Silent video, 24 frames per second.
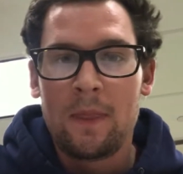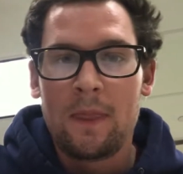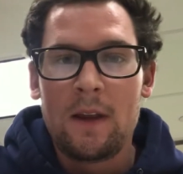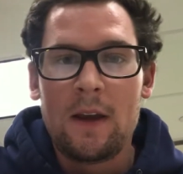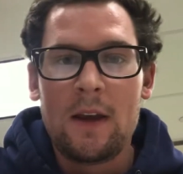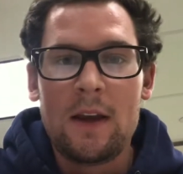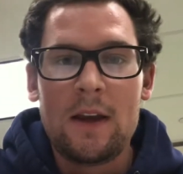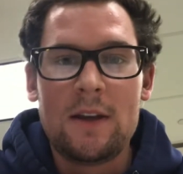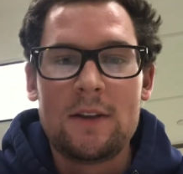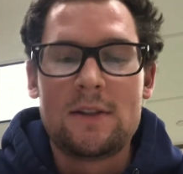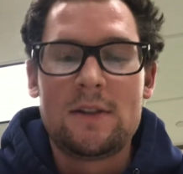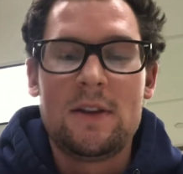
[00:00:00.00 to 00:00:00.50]

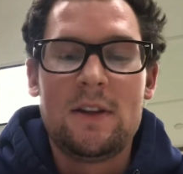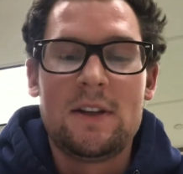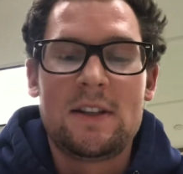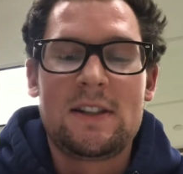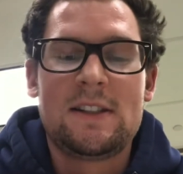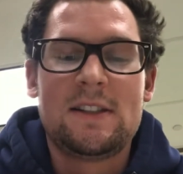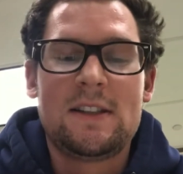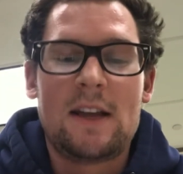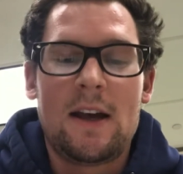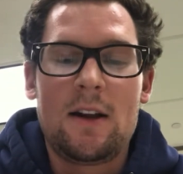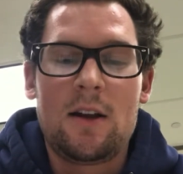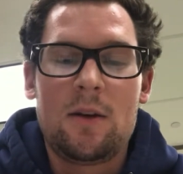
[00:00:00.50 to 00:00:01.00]
is the
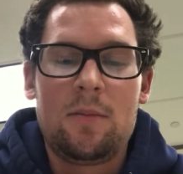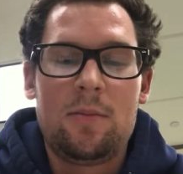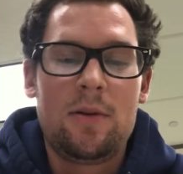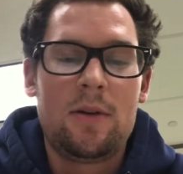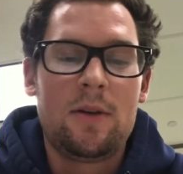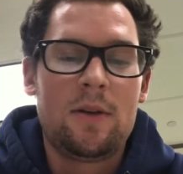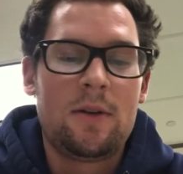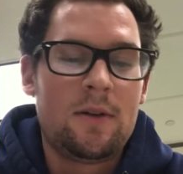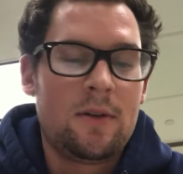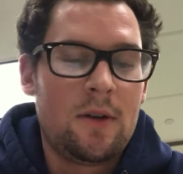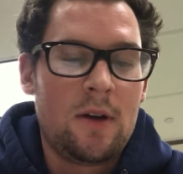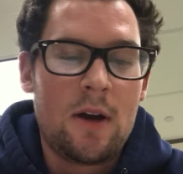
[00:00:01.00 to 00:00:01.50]
setup.
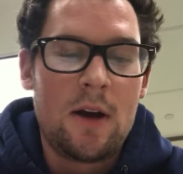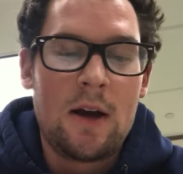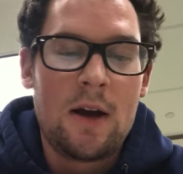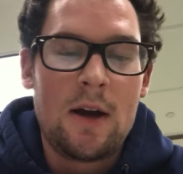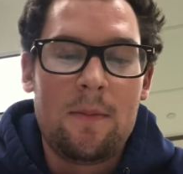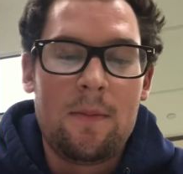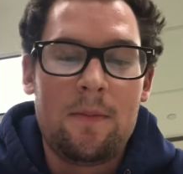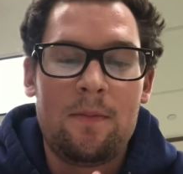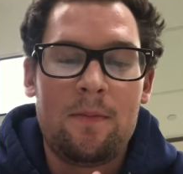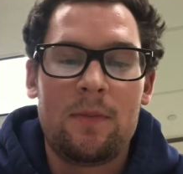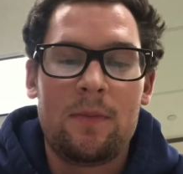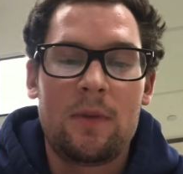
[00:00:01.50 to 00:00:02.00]

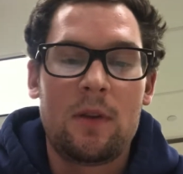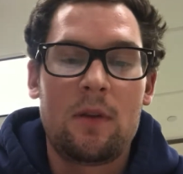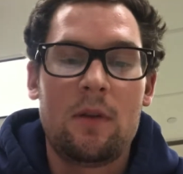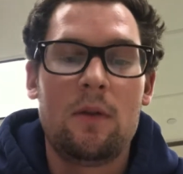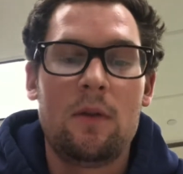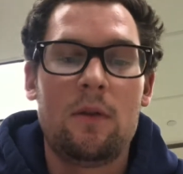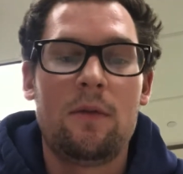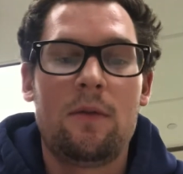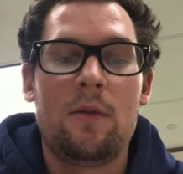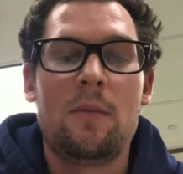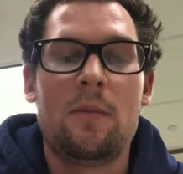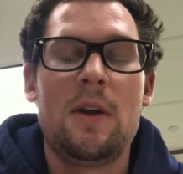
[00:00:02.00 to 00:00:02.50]

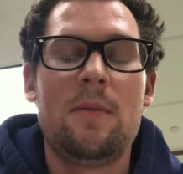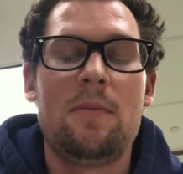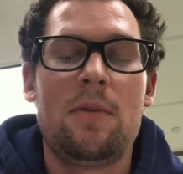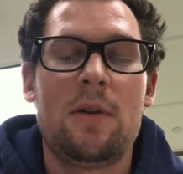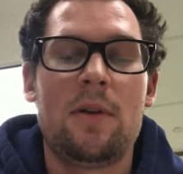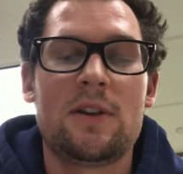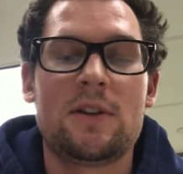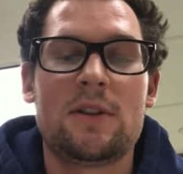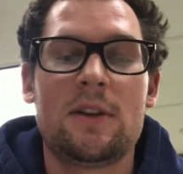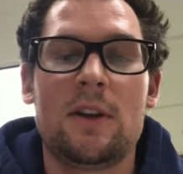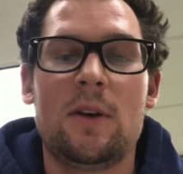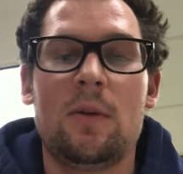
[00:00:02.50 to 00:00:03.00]
For me
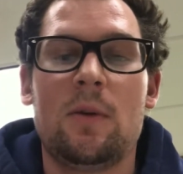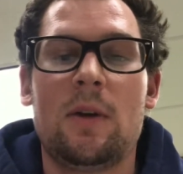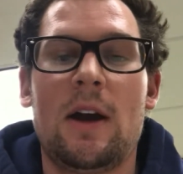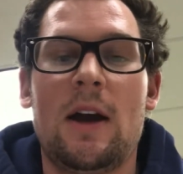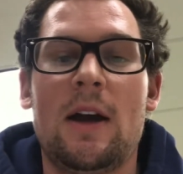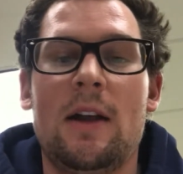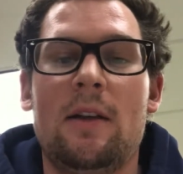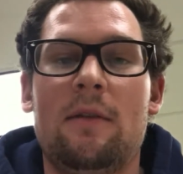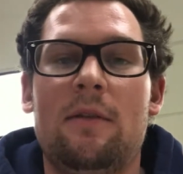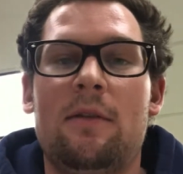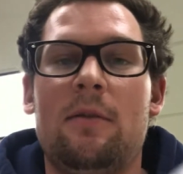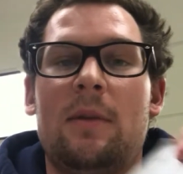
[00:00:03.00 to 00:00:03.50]
personally, what
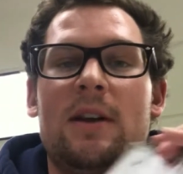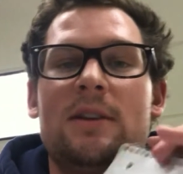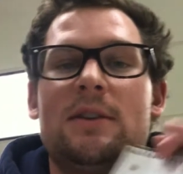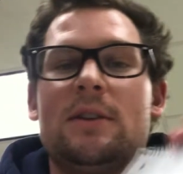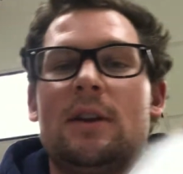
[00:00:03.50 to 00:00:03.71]
I did for my